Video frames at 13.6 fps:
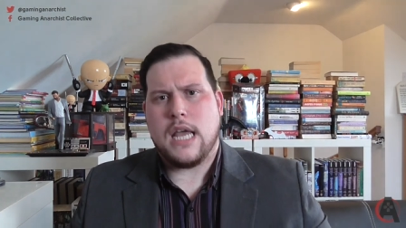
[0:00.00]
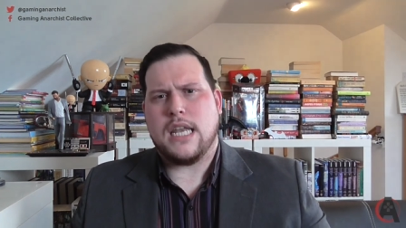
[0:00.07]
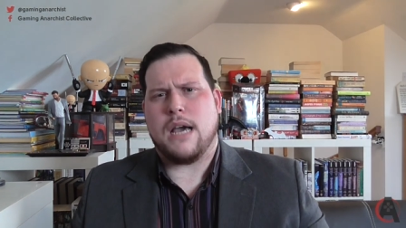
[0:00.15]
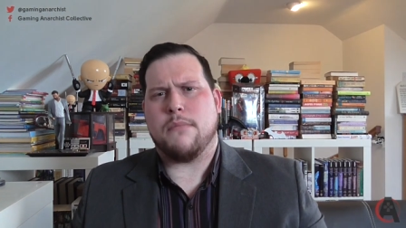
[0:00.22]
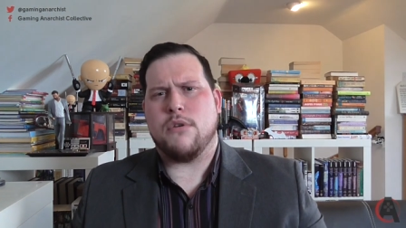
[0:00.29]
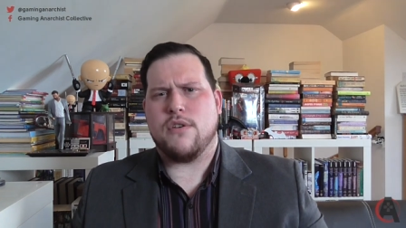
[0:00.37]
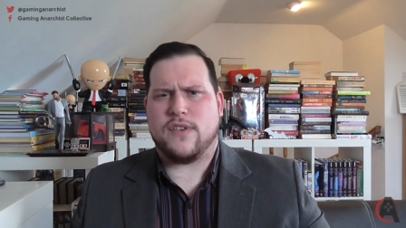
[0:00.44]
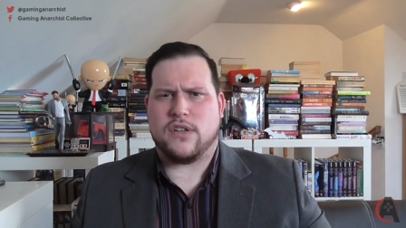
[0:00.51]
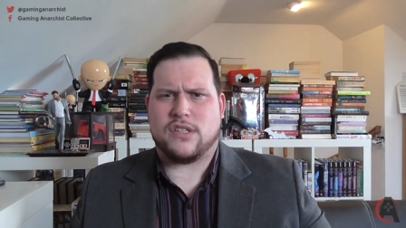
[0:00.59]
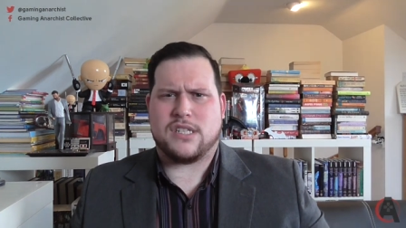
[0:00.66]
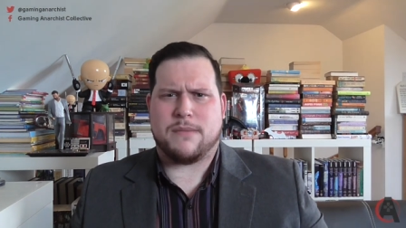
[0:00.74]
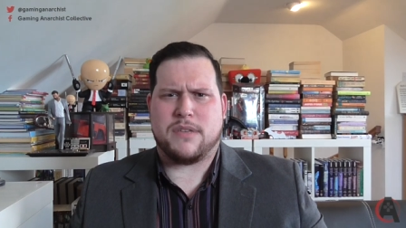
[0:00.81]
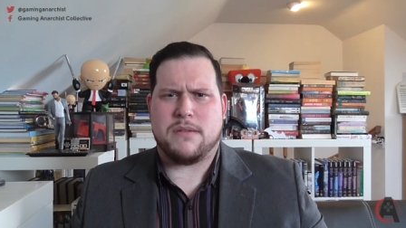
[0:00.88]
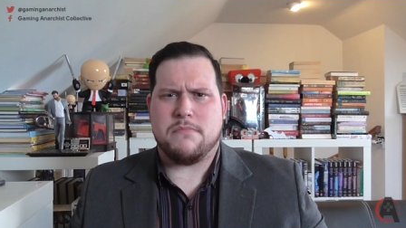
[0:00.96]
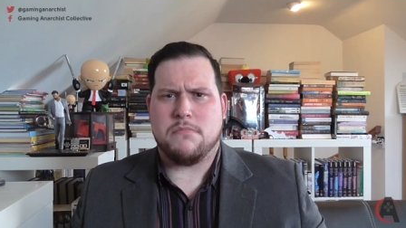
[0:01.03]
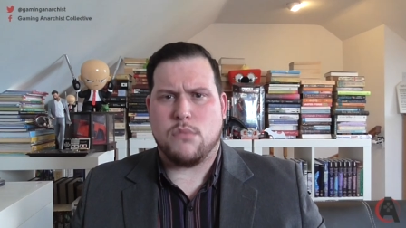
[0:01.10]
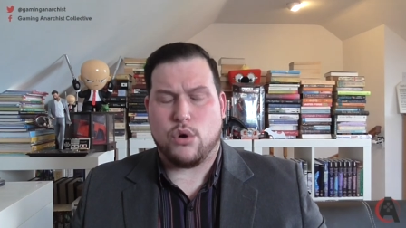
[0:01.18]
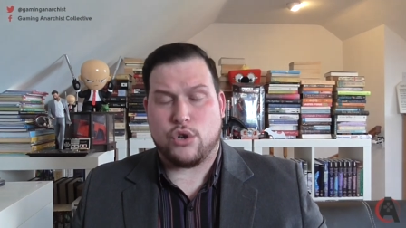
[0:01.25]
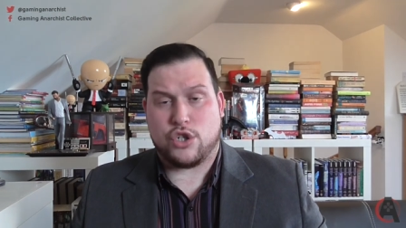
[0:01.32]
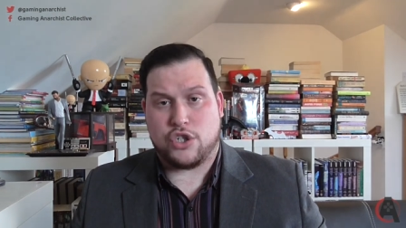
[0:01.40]
Now moving on to something
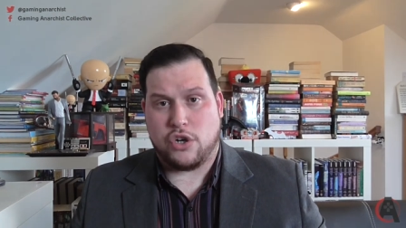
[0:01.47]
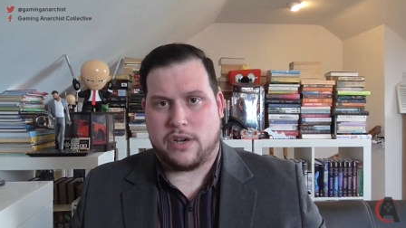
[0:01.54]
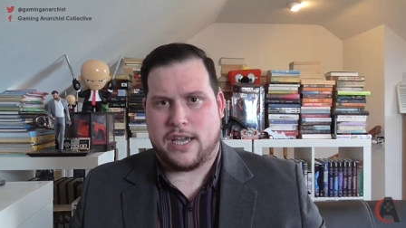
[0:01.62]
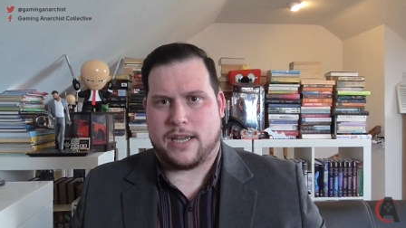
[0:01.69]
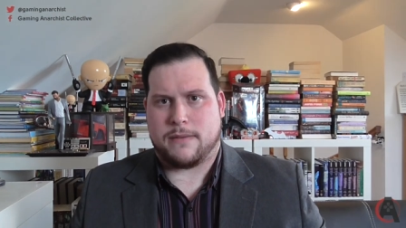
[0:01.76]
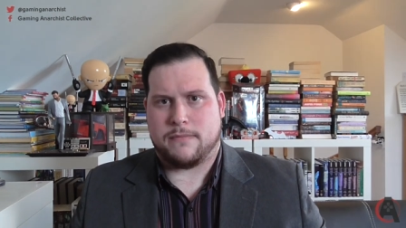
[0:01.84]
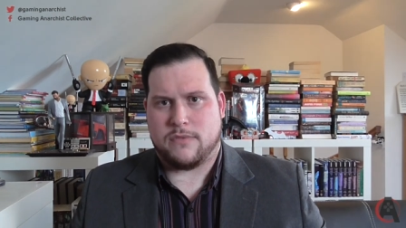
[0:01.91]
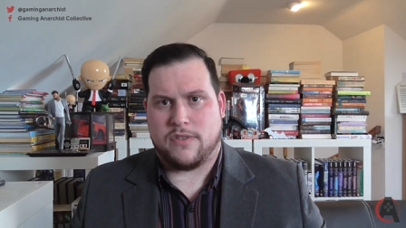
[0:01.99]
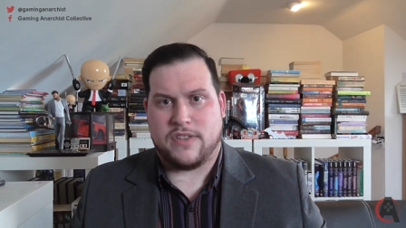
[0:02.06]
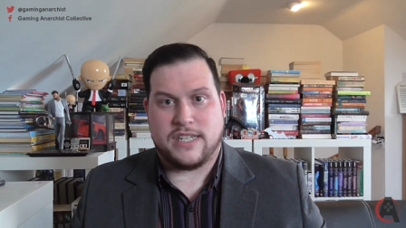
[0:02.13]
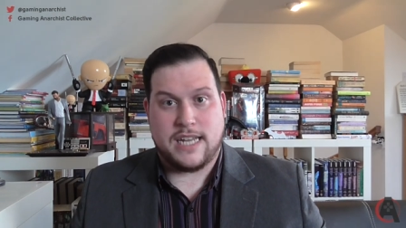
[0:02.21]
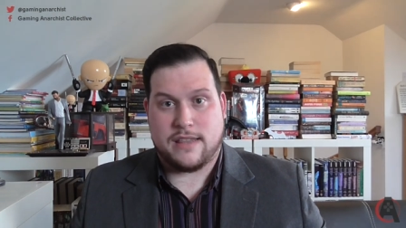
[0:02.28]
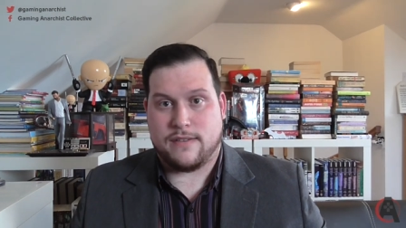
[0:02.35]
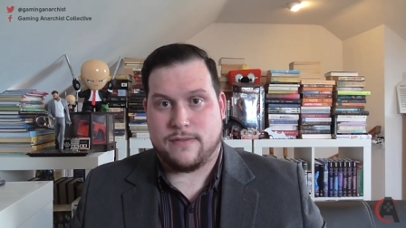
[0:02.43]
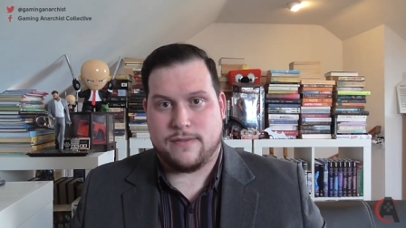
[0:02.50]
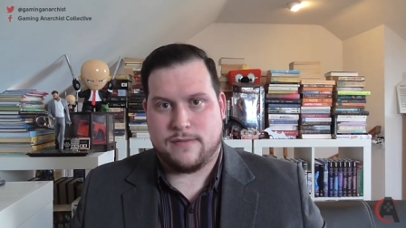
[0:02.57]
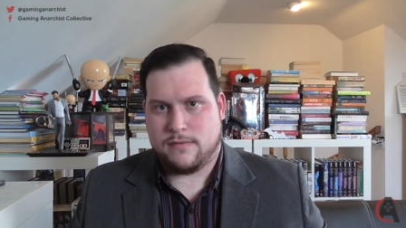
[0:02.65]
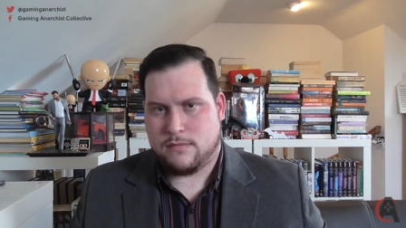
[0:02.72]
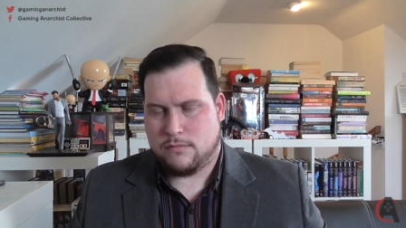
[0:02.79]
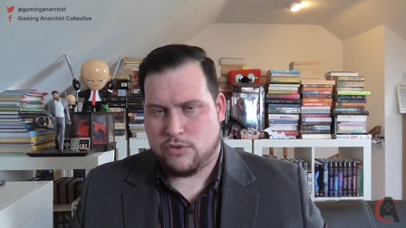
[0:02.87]
more shocking than the death of
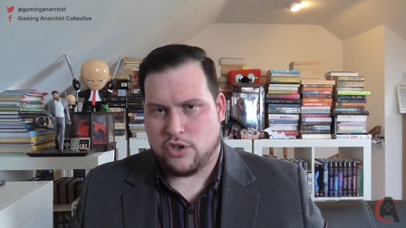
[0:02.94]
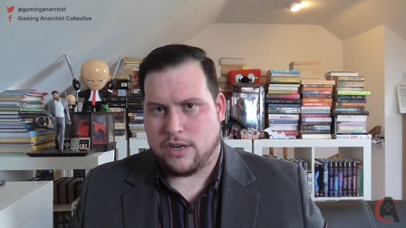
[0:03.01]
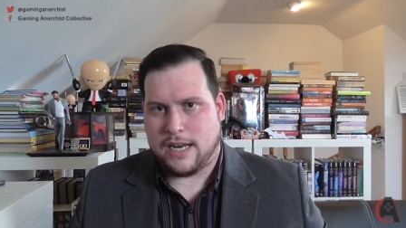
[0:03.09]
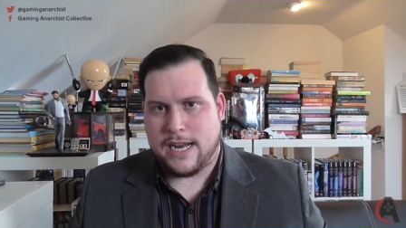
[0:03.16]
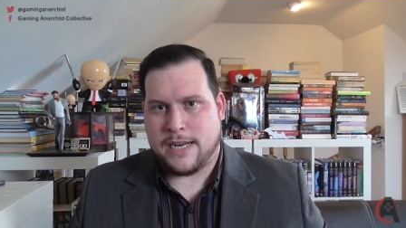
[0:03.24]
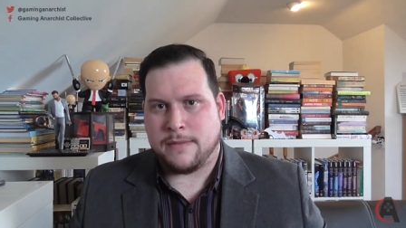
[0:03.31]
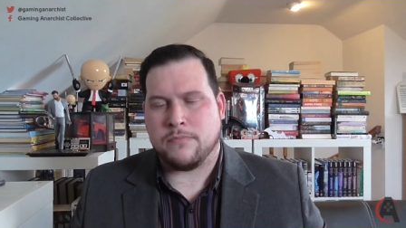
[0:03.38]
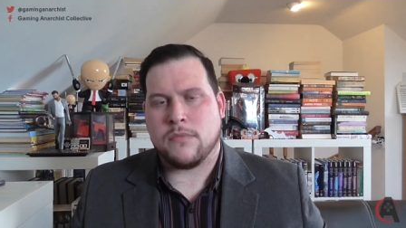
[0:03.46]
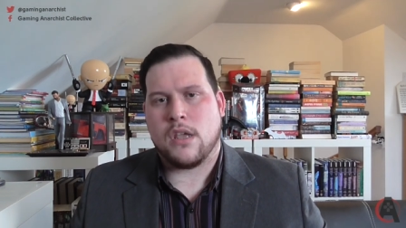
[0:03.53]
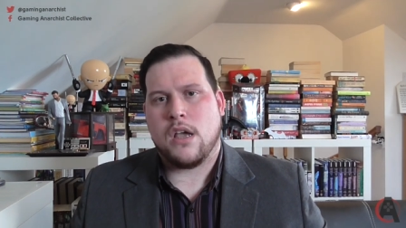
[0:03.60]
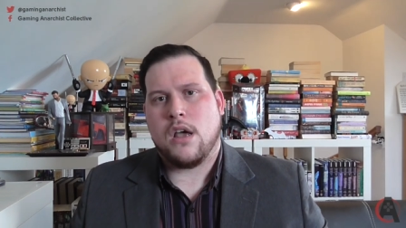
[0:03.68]
John Lennon,